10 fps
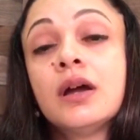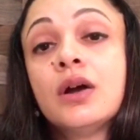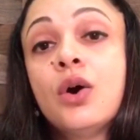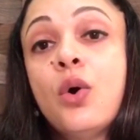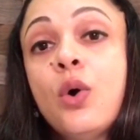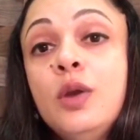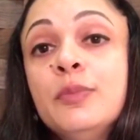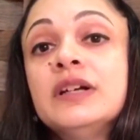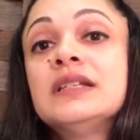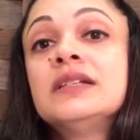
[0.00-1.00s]
All
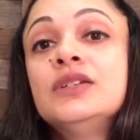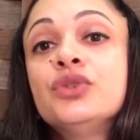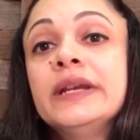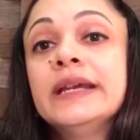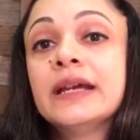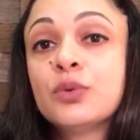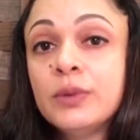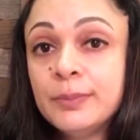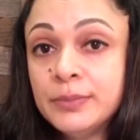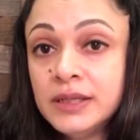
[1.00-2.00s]
personal training
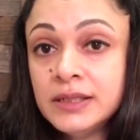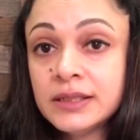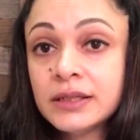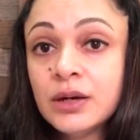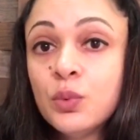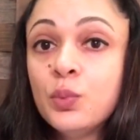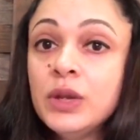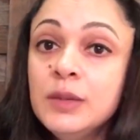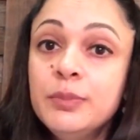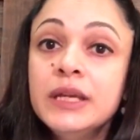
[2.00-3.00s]
equipment
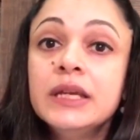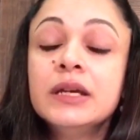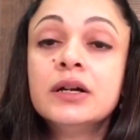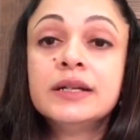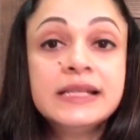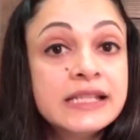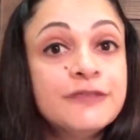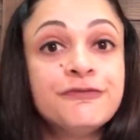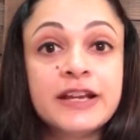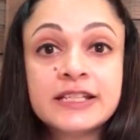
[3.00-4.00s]
will be
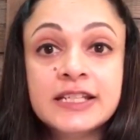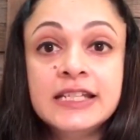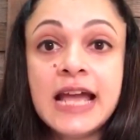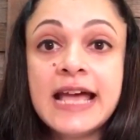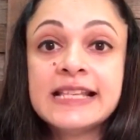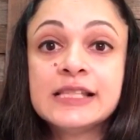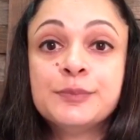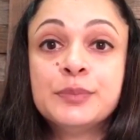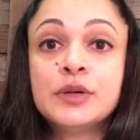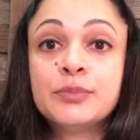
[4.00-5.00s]
disinfected as
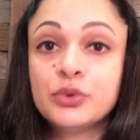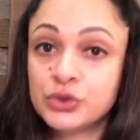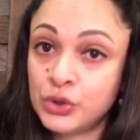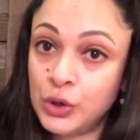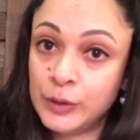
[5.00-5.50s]
per protocol.